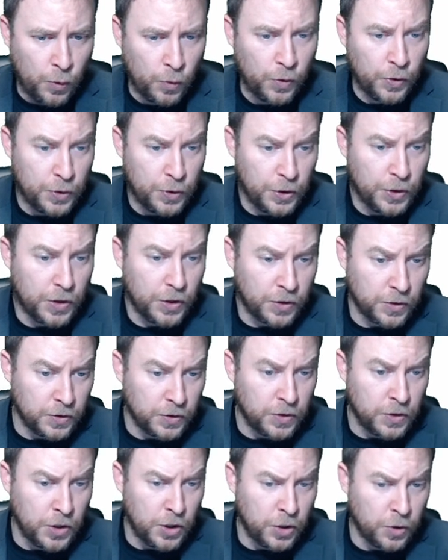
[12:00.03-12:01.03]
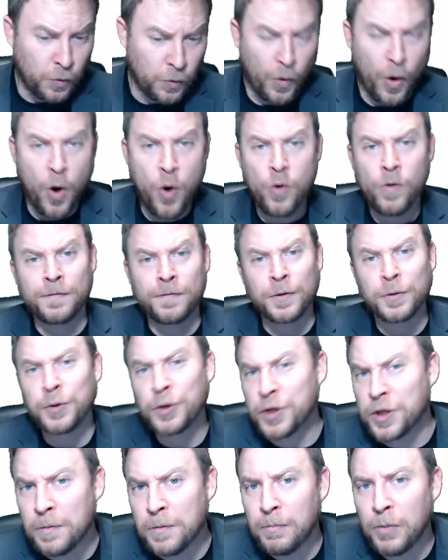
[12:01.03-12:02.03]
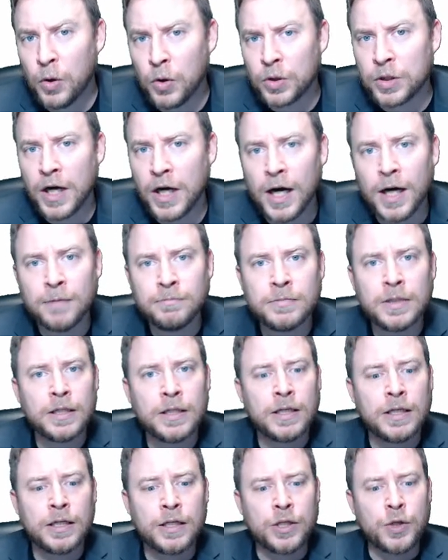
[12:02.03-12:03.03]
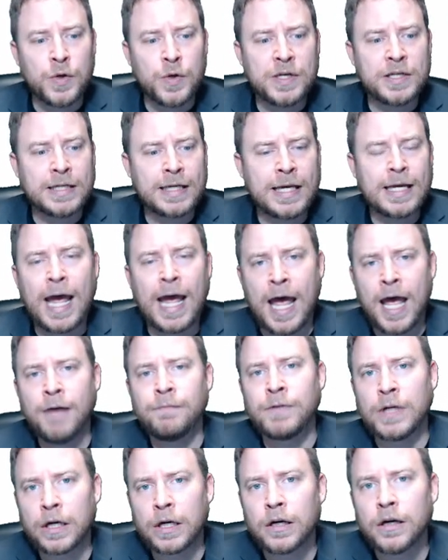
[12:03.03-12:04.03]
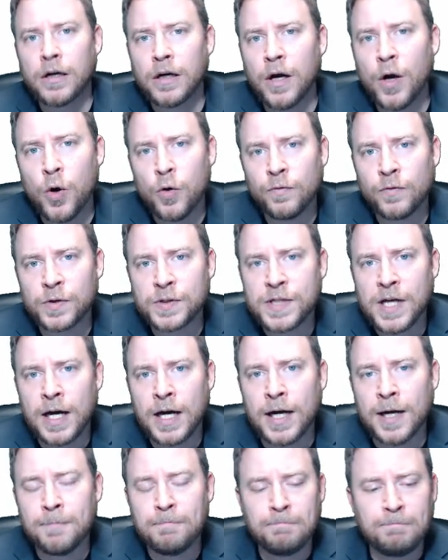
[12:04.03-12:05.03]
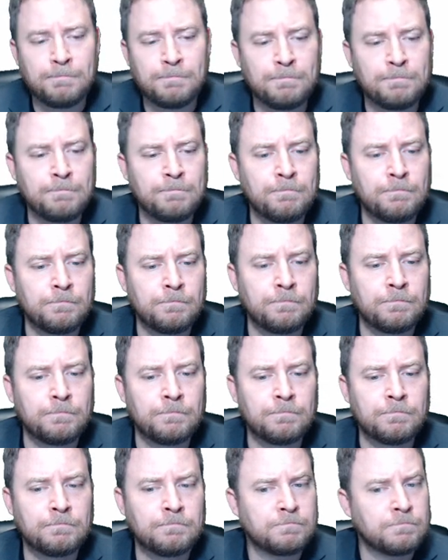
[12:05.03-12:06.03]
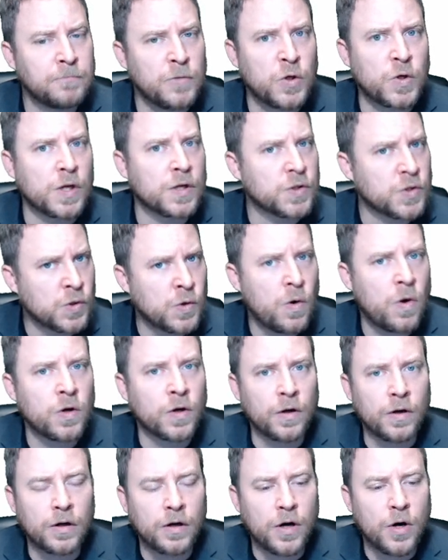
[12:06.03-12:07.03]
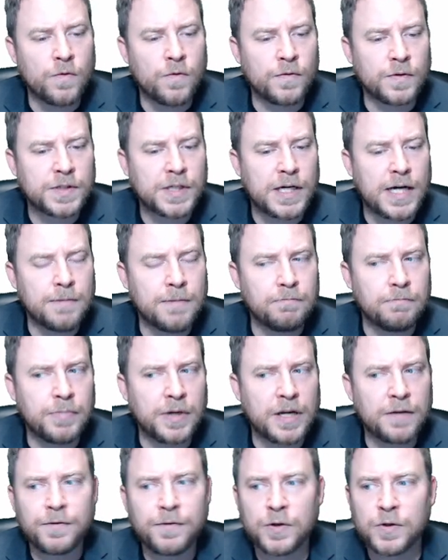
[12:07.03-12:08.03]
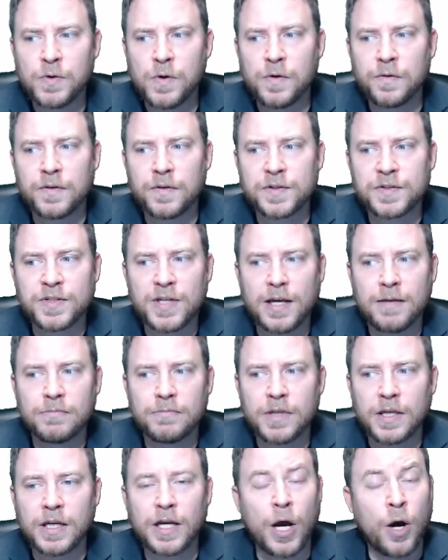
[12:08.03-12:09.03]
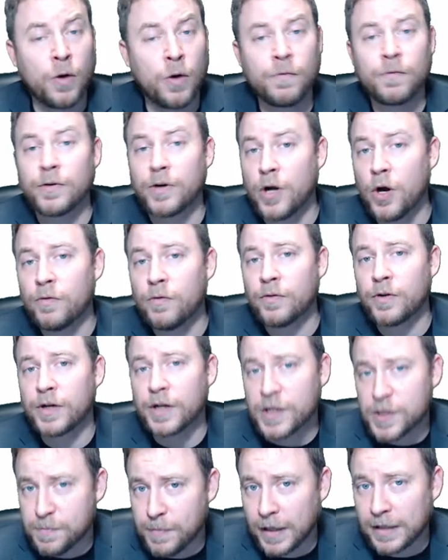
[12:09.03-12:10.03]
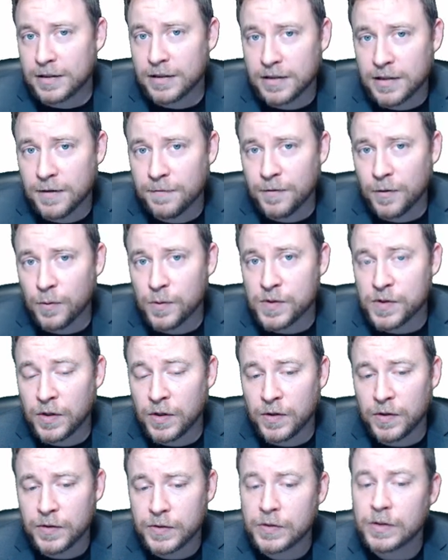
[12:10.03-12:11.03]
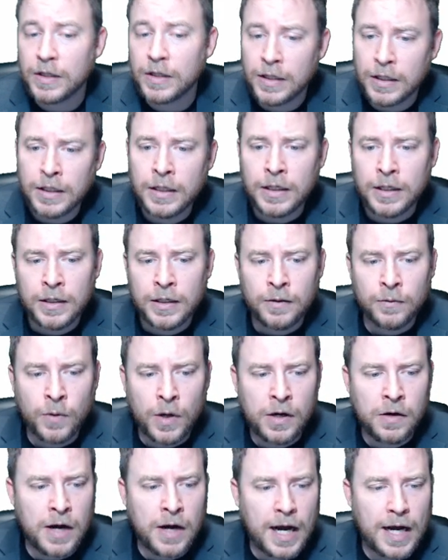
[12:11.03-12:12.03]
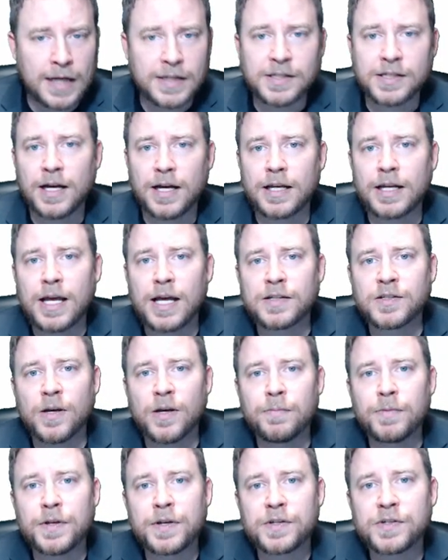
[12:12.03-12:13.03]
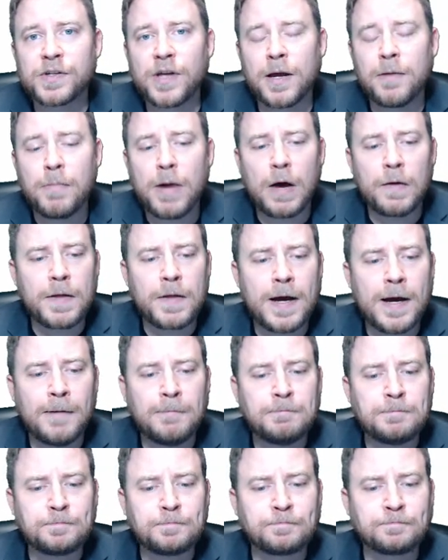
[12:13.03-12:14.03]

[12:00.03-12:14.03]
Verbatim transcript: order to grow, if you're looking to bulk up, you need to get heavier over time. You get stronger over time. But if you're doing the same thing over and over and expecting different results, well, Einstein had something to say about that.